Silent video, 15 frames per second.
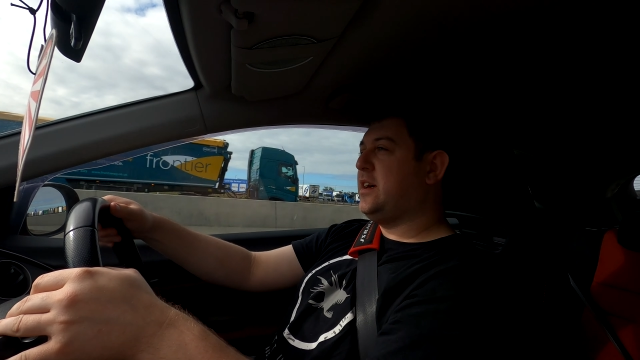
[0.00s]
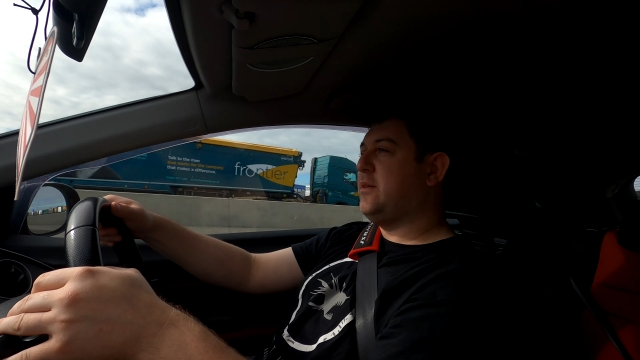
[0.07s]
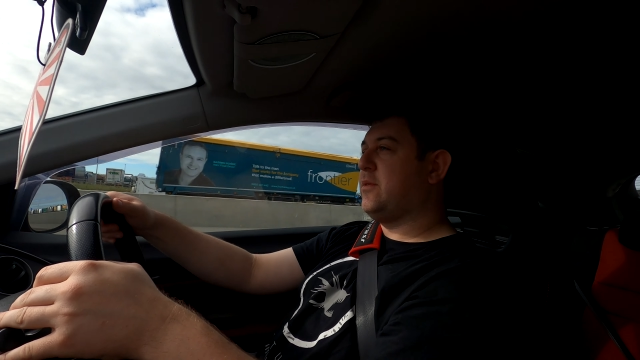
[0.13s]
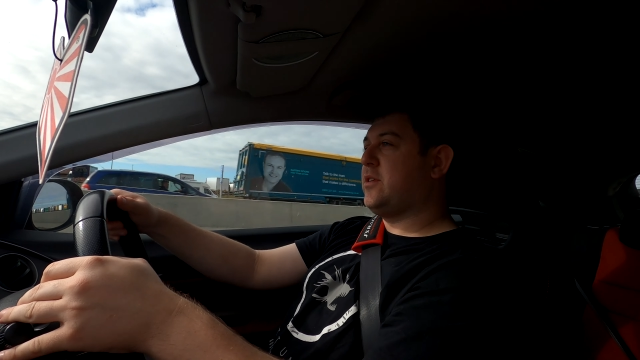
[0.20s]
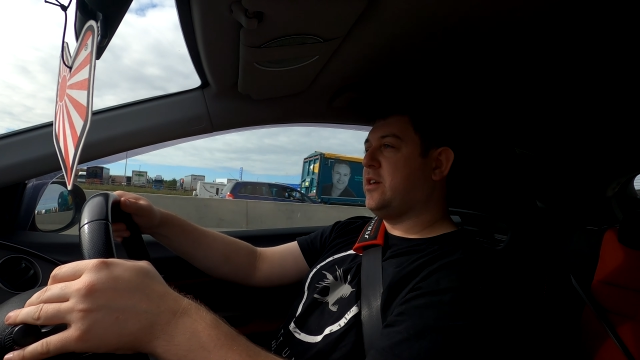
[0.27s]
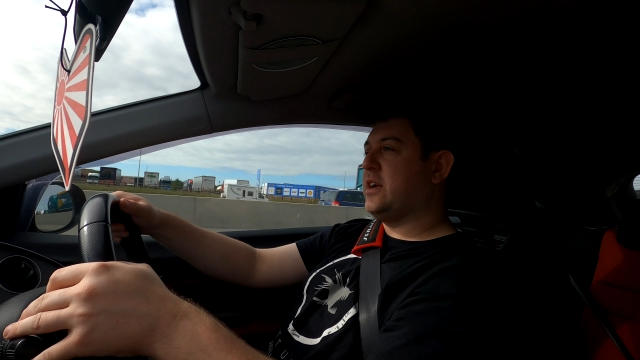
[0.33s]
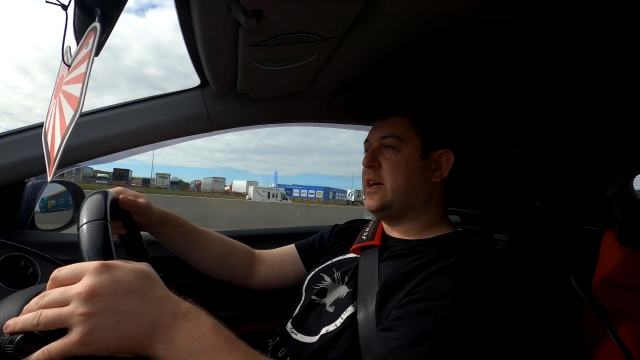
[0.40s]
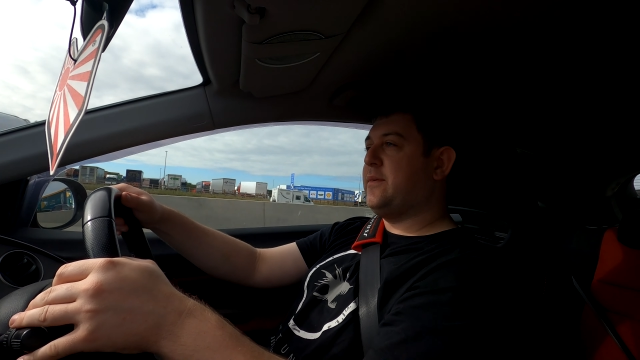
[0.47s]
Yeah, we've
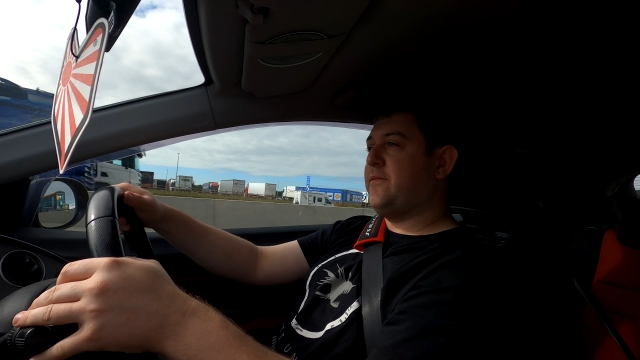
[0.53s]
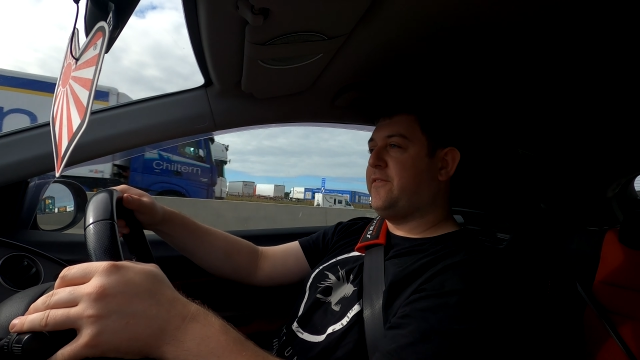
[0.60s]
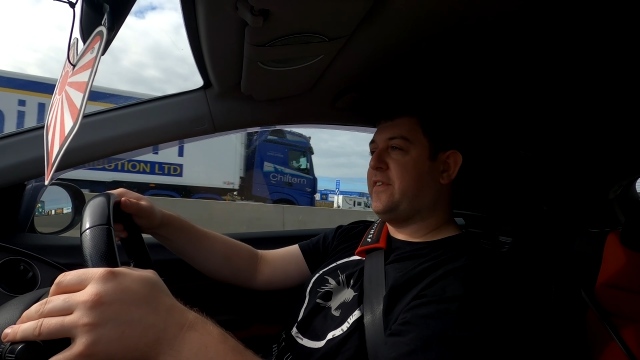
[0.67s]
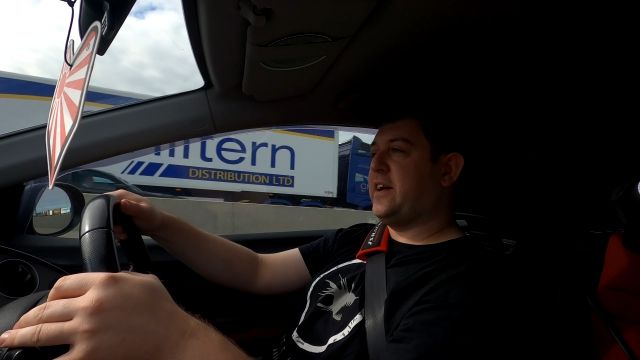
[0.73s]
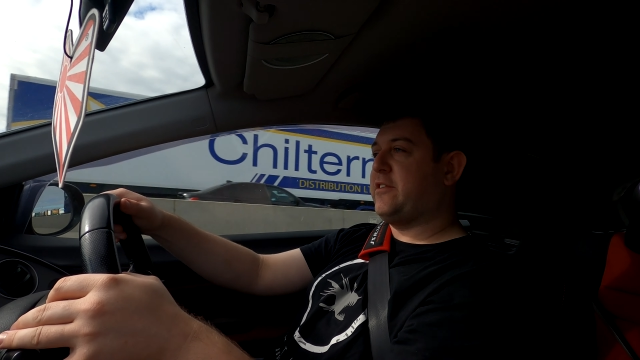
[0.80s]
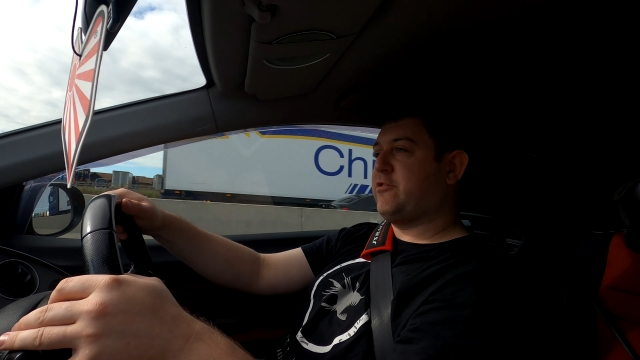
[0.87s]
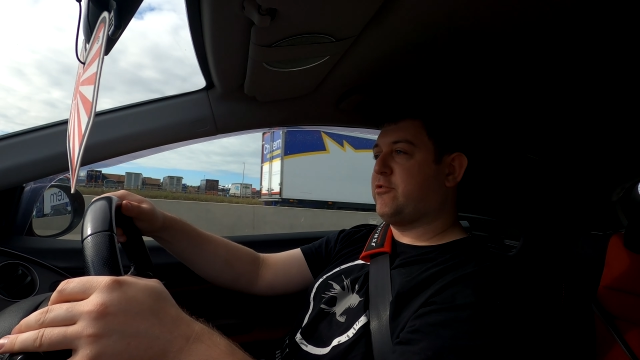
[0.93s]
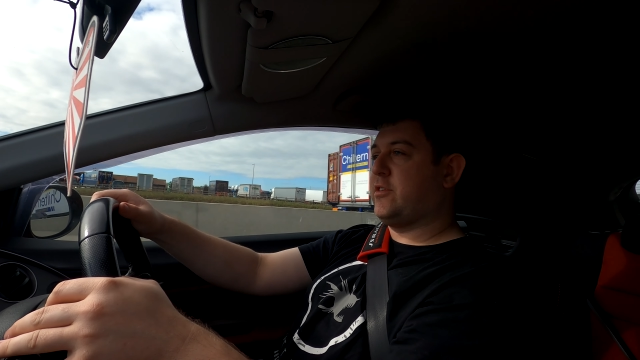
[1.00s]
got an M
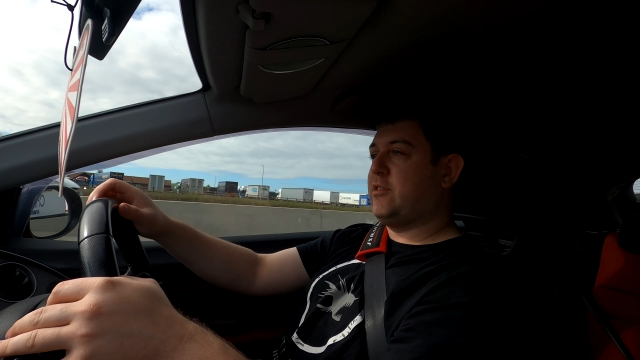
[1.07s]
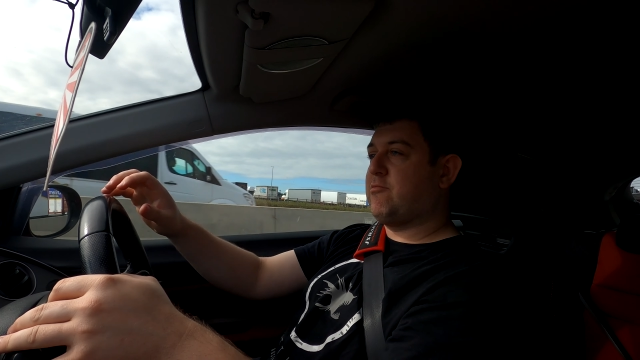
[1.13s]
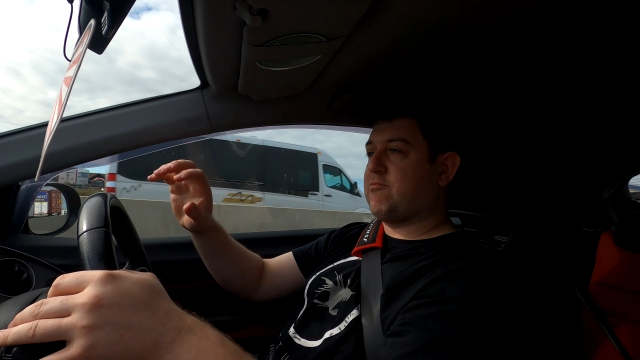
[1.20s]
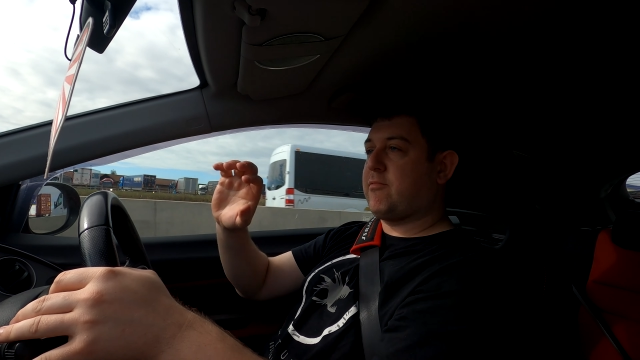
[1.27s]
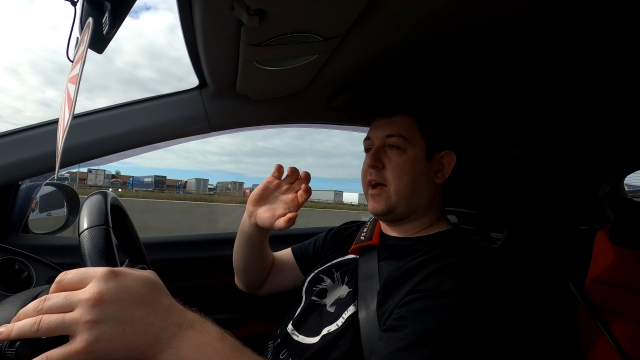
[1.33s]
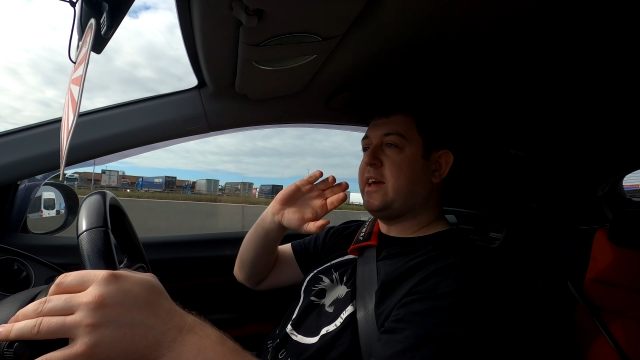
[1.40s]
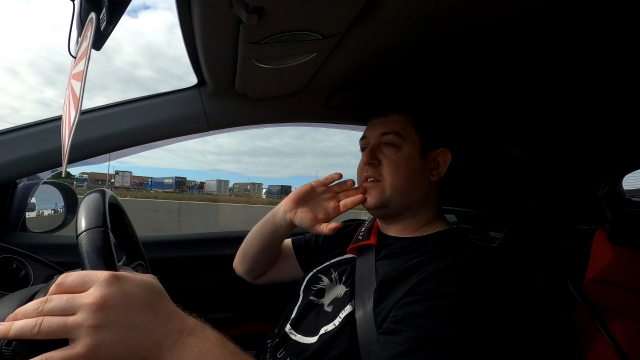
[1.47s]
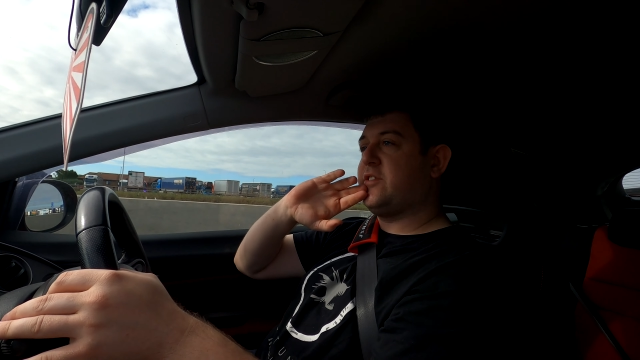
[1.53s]
factory
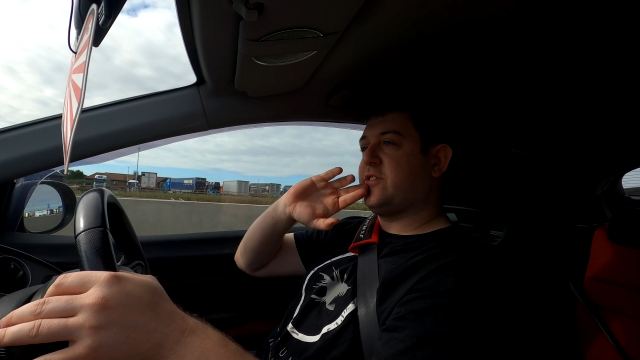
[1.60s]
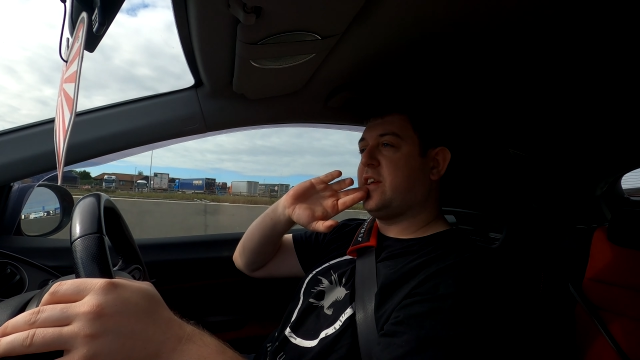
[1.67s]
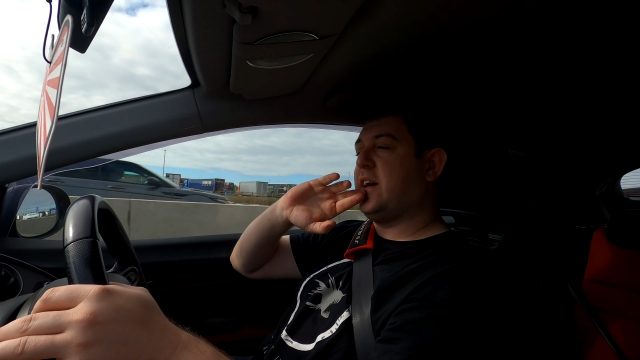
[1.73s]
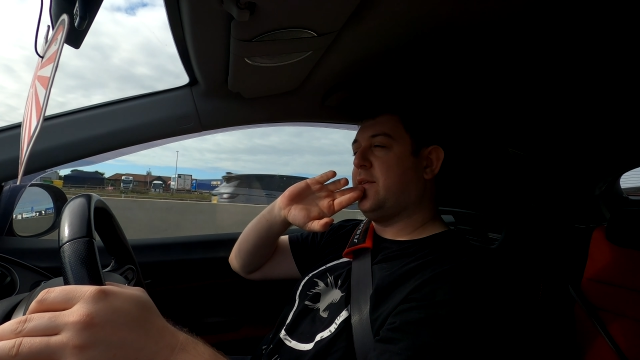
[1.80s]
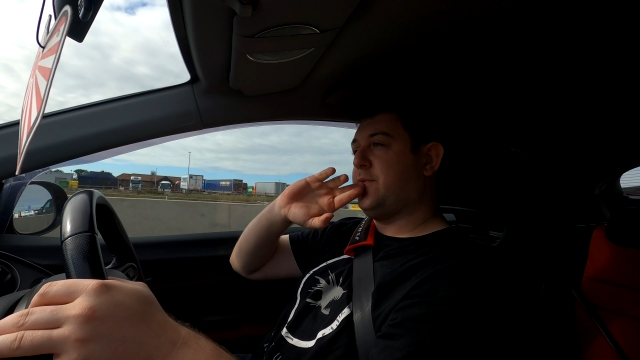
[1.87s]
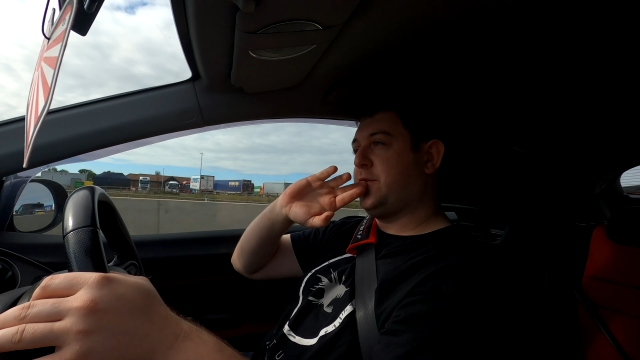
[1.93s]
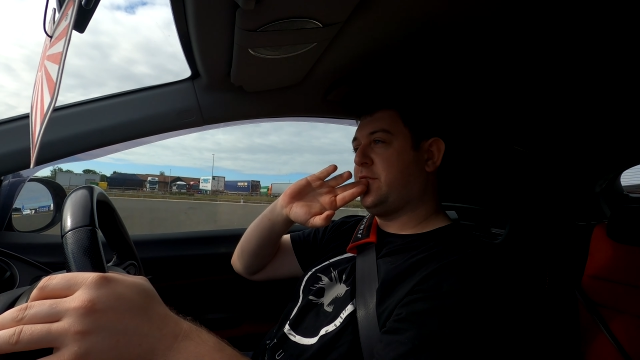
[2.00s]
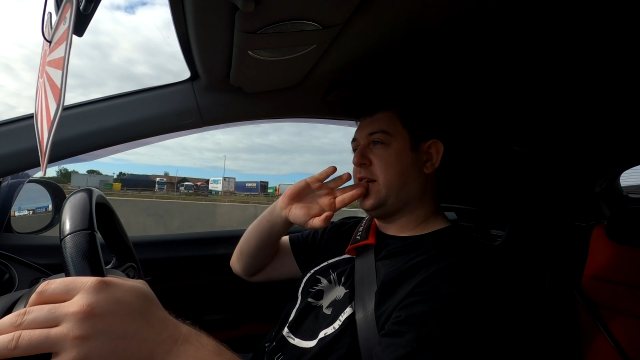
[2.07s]
race
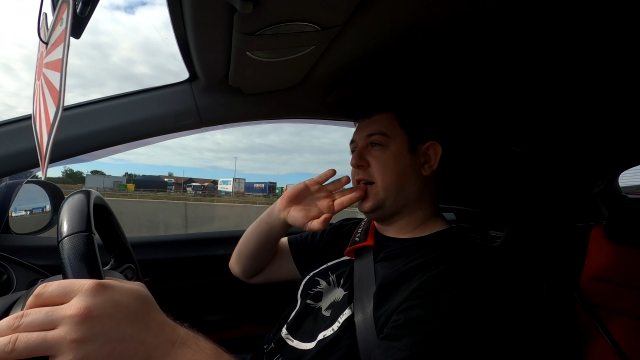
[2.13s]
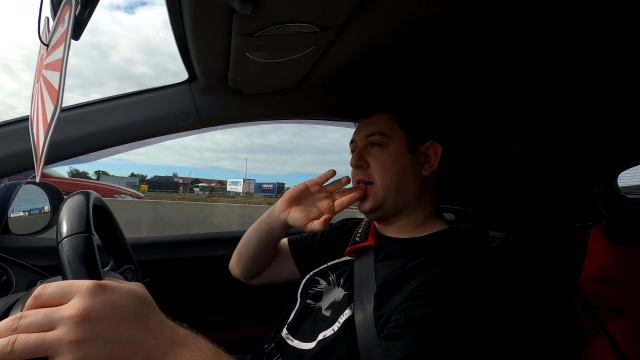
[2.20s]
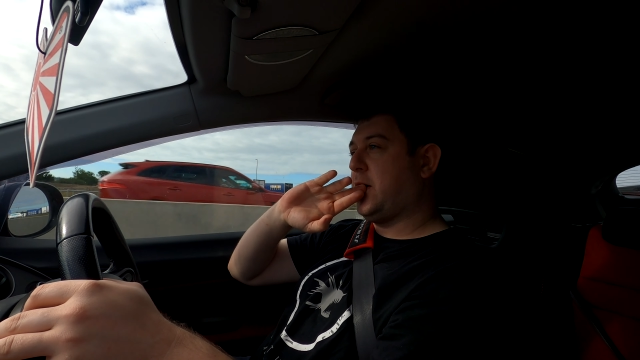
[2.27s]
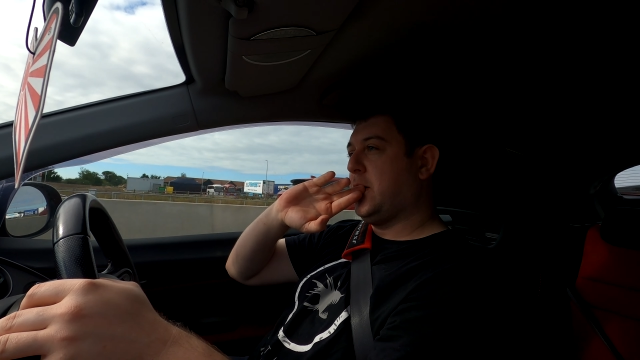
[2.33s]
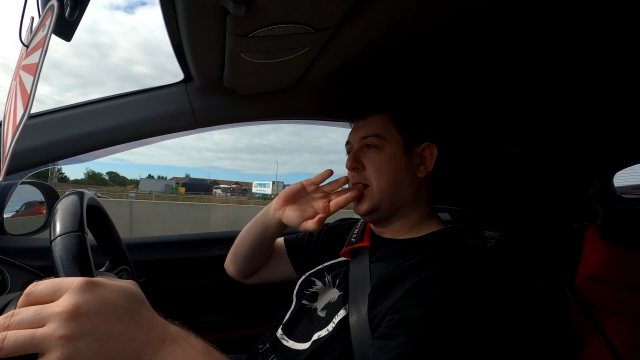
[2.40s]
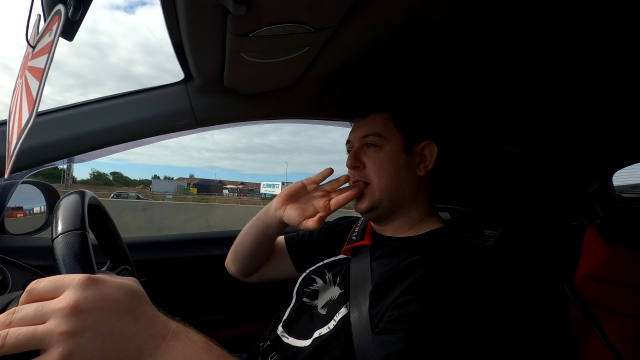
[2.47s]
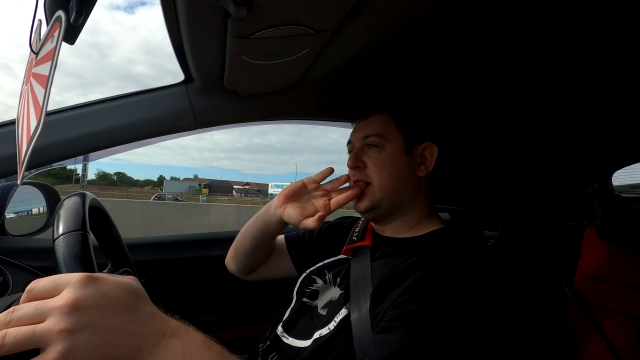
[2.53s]
diff, so